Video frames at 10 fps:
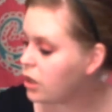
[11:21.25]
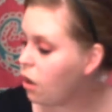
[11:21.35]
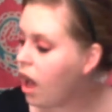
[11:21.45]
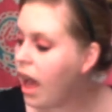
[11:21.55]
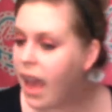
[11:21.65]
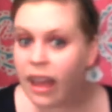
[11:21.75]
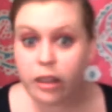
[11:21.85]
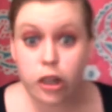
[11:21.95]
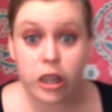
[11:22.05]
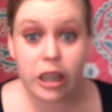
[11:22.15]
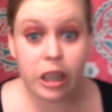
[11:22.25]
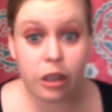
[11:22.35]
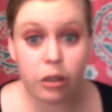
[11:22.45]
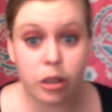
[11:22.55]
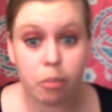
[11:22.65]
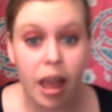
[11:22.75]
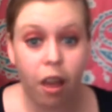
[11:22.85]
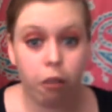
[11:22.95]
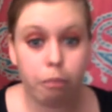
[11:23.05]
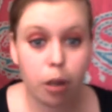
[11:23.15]
So I actually use my
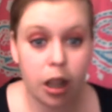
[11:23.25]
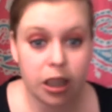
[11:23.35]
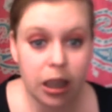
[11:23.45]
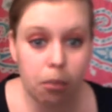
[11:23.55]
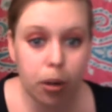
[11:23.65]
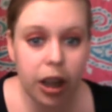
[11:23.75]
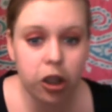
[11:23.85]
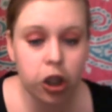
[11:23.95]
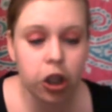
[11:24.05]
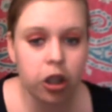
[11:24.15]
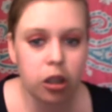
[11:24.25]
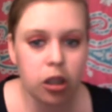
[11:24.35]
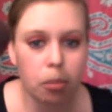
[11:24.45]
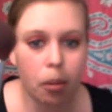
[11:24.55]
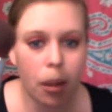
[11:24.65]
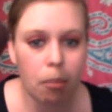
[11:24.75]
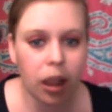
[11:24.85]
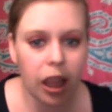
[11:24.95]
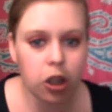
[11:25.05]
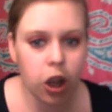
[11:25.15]
e.l.f. bronzing brush to put my
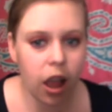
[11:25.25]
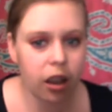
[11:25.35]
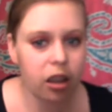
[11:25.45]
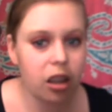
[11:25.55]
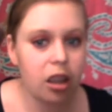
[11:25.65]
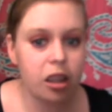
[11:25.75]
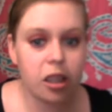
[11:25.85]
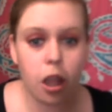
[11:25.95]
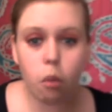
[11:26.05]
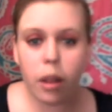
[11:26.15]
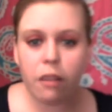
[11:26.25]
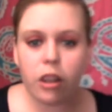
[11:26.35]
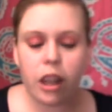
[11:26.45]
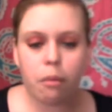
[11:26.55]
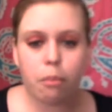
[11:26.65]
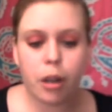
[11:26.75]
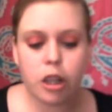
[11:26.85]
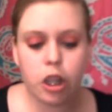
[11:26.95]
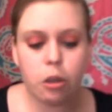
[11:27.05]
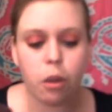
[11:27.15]
blush on. So whatever kind of
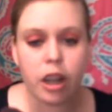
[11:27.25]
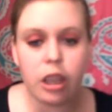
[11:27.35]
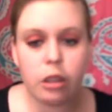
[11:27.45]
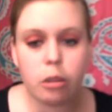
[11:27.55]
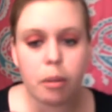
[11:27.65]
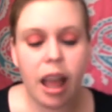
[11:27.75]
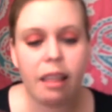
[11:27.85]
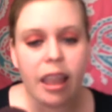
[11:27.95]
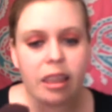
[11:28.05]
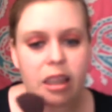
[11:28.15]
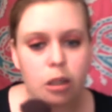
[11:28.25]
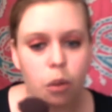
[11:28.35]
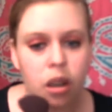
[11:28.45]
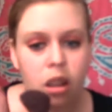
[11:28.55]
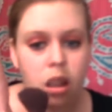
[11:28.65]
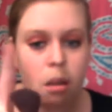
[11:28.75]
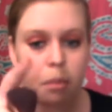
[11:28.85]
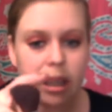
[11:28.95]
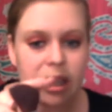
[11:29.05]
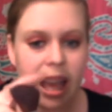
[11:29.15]
brush you want to use, but I like this one
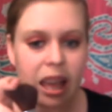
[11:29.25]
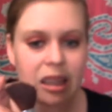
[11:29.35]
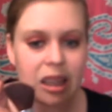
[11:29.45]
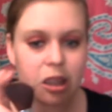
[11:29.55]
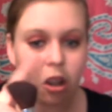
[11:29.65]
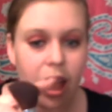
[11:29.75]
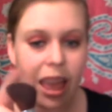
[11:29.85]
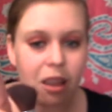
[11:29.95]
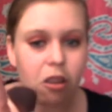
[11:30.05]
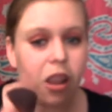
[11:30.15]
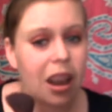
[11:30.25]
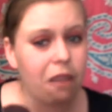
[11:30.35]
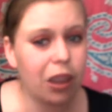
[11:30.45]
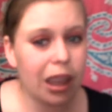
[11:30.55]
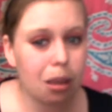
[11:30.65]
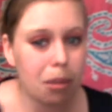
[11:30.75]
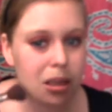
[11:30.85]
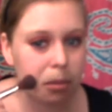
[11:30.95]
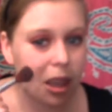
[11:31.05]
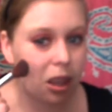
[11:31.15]
because it has this little angle and I feel like it
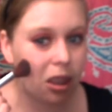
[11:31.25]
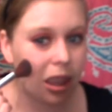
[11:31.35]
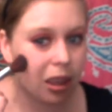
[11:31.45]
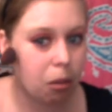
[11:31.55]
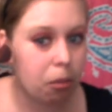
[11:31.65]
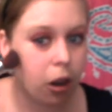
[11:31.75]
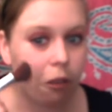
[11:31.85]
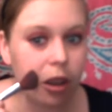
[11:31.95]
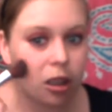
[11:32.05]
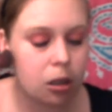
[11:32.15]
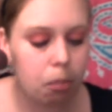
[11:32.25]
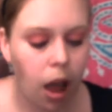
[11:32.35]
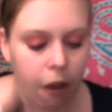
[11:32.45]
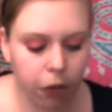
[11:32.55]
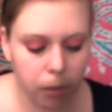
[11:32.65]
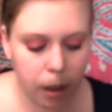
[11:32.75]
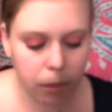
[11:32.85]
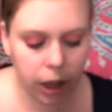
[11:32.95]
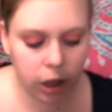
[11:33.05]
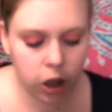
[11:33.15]
makes me get like the perfect spot for my
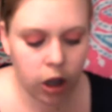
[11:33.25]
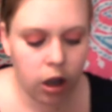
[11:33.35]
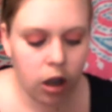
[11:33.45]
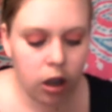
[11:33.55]
blush.